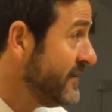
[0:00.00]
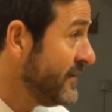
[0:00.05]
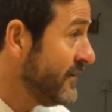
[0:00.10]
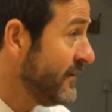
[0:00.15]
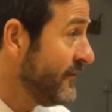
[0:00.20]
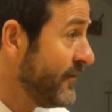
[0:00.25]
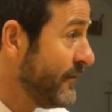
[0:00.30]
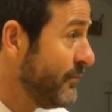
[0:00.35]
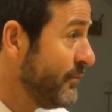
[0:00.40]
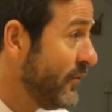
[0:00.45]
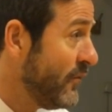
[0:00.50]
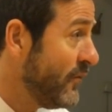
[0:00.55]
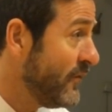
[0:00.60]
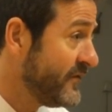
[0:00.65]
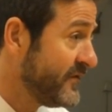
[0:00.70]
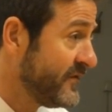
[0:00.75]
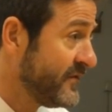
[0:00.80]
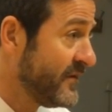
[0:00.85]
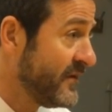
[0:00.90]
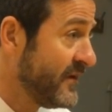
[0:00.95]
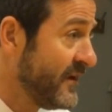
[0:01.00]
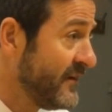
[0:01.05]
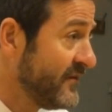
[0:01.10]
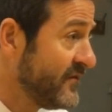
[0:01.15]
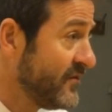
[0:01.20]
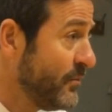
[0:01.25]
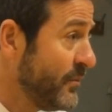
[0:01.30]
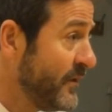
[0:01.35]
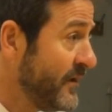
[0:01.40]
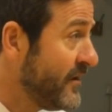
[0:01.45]
of the balls has
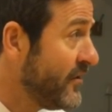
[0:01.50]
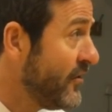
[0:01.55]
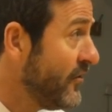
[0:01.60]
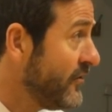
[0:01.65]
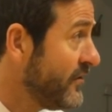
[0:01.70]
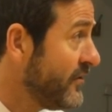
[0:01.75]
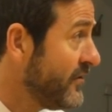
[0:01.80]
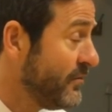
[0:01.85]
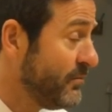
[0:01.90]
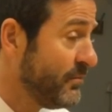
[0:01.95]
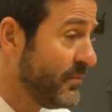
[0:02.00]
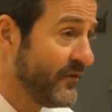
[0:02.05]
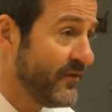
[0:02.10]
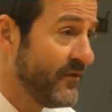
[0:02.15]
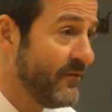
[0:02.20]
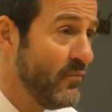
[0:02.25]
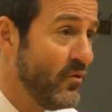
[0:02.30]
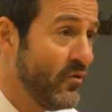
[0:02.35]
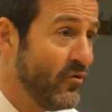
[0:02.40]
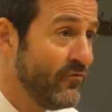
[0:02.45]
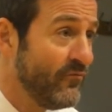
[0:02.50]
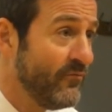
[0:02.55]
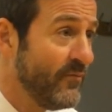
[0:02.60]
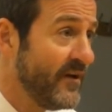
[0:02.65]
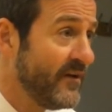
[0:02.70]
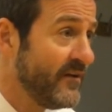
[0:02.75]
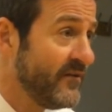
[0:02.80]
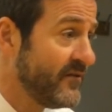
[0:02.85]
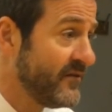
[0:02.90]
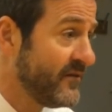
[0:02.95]
to be good, but the
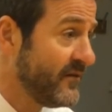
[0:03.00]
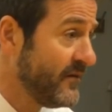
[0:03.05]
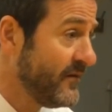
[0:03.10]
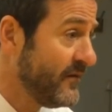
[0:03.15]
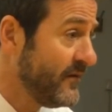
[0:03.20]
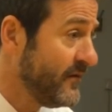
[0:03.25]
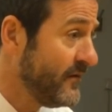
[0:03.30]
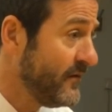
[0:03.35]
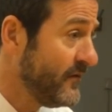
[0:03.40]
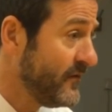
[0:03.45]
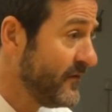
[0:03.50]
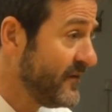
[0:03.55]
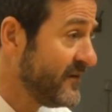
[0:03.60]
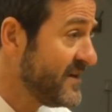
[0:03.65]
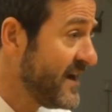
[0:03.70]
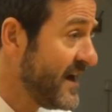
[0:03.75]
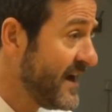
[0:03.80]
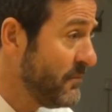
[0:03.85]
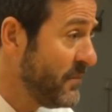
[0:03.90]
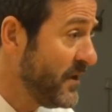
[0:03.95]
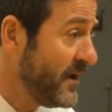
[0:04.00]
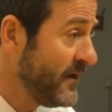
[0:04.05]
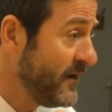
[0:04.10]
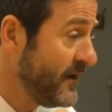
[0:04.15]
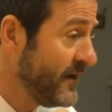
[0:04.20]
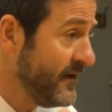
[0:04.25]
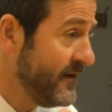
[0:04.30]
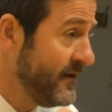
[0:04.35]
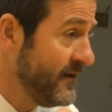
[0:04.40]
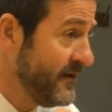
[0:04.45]
movements, the timing,
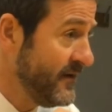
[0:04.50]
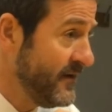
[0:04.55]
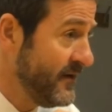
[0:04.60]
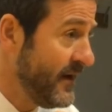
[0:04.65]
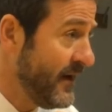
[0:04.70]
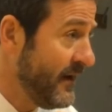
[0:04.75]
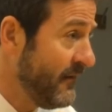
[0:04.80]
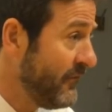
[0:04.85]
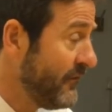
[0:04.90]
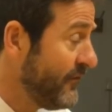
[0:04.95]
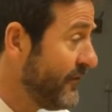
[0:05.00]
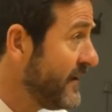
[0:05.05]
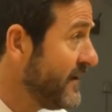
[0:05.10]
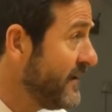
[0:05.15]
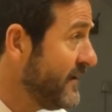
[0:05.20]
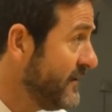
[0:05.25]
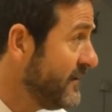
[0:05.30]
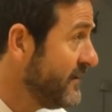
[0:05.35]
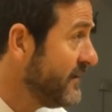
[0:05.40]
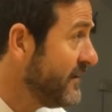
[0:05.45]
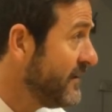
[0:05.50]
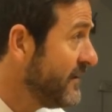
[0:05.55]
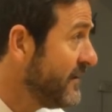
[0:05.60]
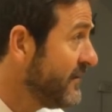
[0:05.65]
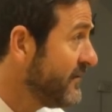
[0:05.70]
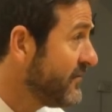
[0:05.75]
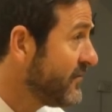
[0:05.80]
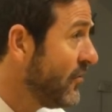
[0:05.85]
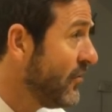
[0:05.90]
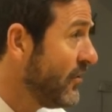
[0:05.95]
everything
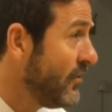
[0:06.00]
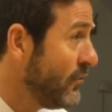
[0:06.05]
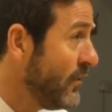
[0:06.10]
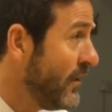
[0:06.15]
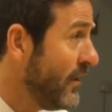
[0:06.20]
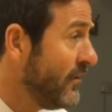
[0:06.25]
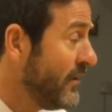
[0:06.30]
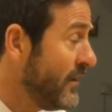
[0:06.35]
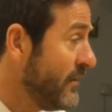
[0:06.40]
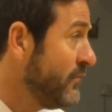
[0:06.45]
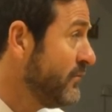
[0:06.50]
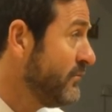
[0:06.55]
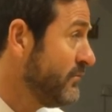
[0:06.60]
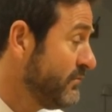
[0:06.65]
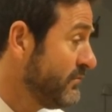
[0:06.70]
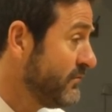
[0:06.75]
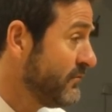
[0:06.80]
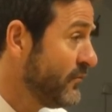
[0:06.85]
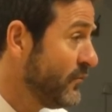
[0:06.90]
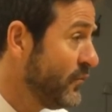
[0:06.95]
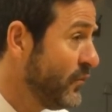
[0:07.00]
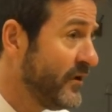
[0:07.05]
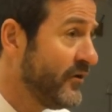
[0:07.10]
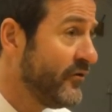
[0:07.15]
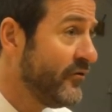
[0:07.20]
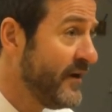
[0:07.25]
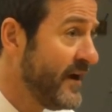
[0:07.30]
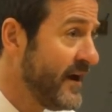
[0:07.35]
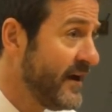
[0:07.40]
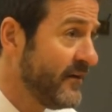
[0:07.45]
is going well, and we
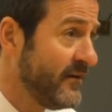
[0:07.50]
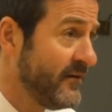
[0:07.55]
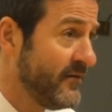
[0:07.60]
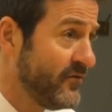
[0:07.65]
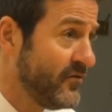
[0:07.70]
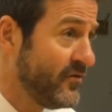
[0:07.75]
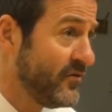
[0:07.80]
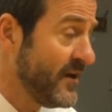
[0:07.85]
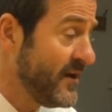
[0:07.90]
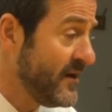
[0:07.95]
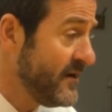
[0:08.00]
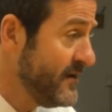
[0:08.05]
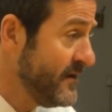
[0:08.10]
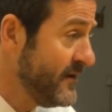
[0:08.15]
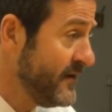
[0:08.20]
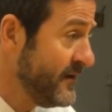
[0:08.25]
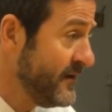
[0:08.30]
created today